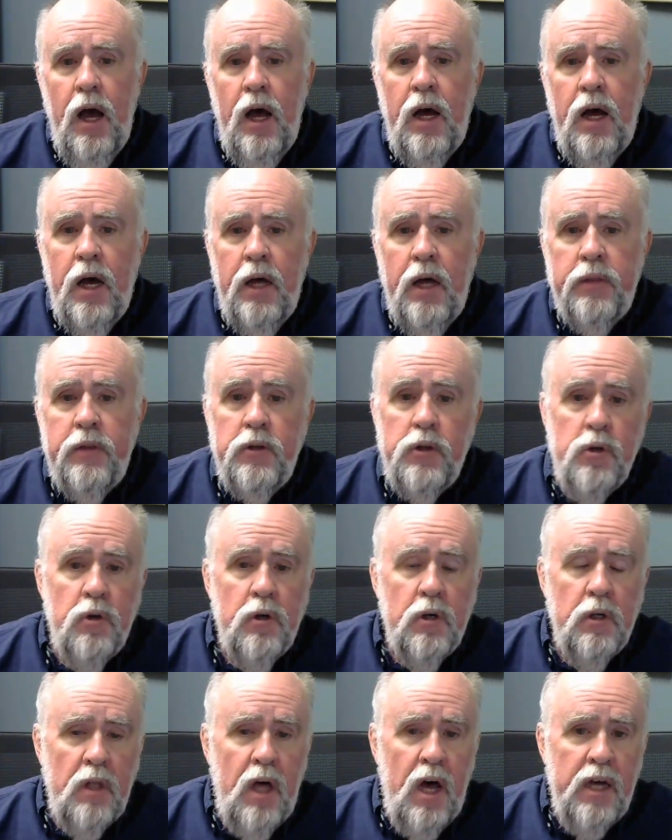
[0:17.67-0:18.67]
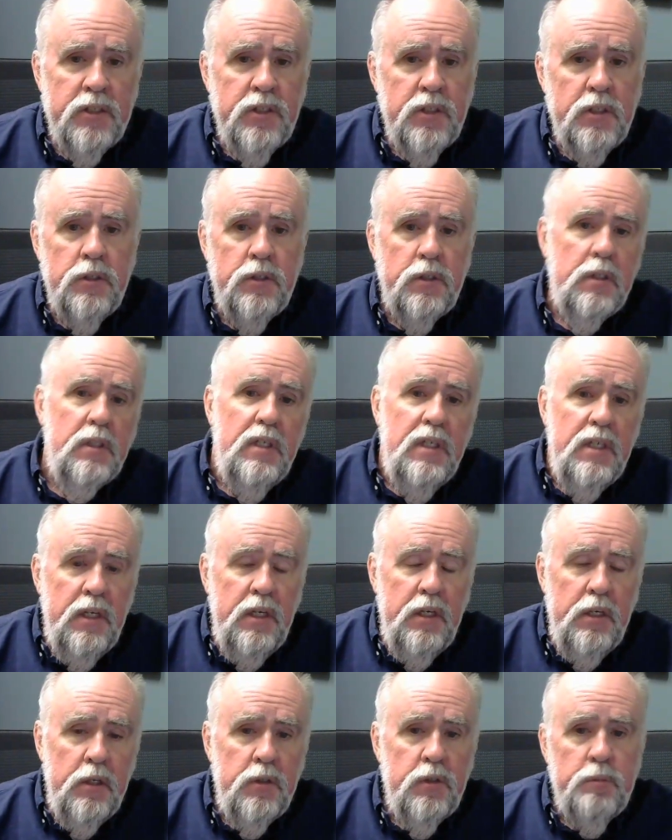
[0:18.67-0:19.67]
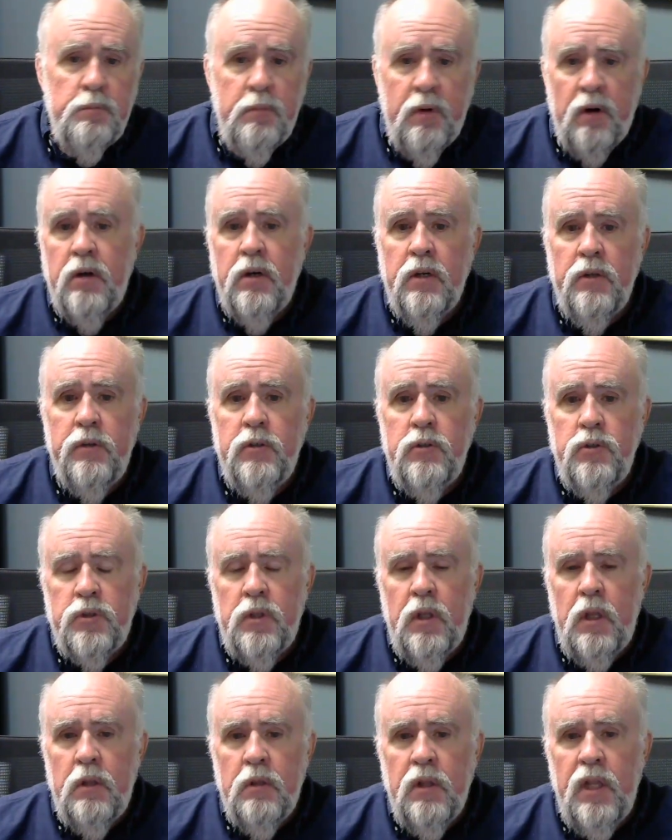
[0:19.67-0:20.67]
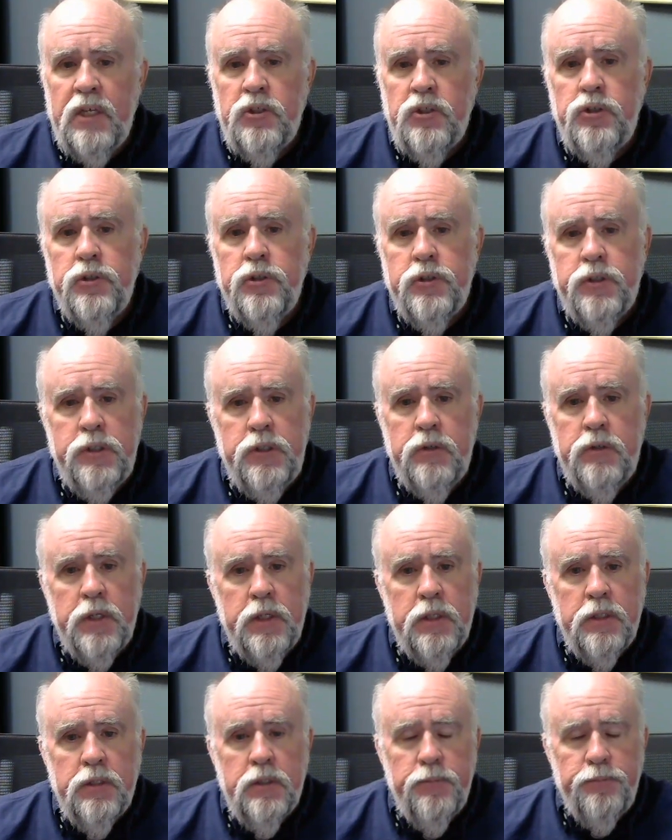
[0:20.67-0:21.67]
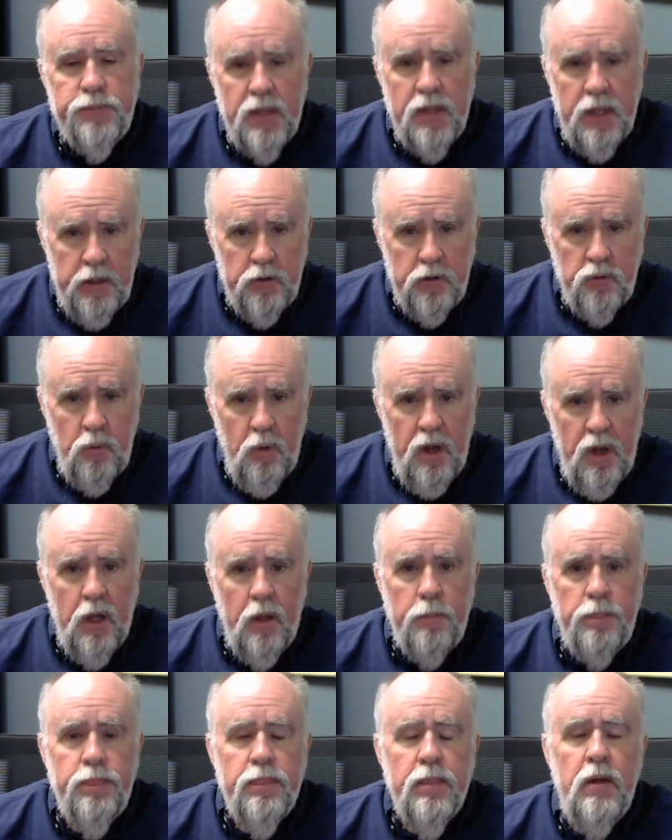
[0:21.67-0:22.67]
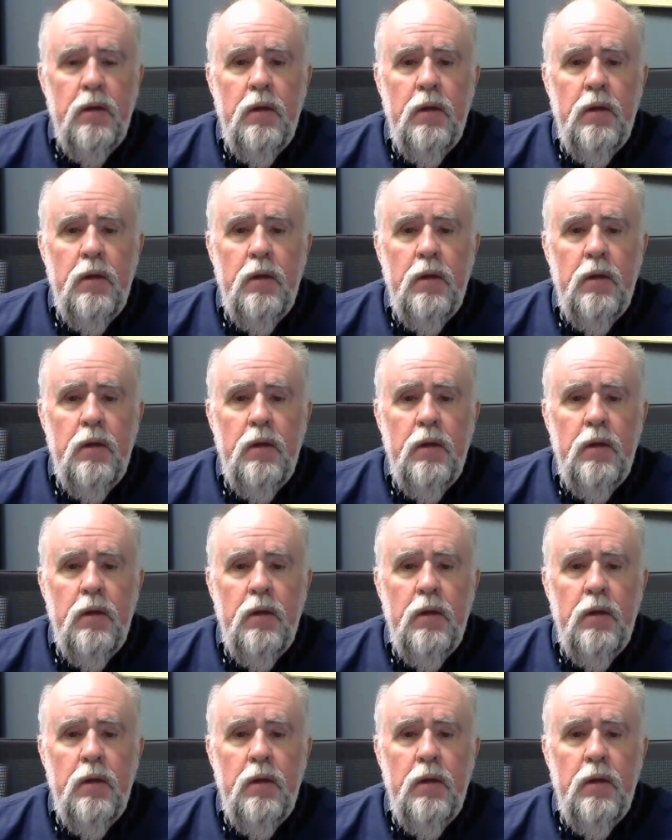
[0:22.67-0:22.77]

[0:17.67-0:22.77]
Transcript: The new Colossus is part of those lecture series as well.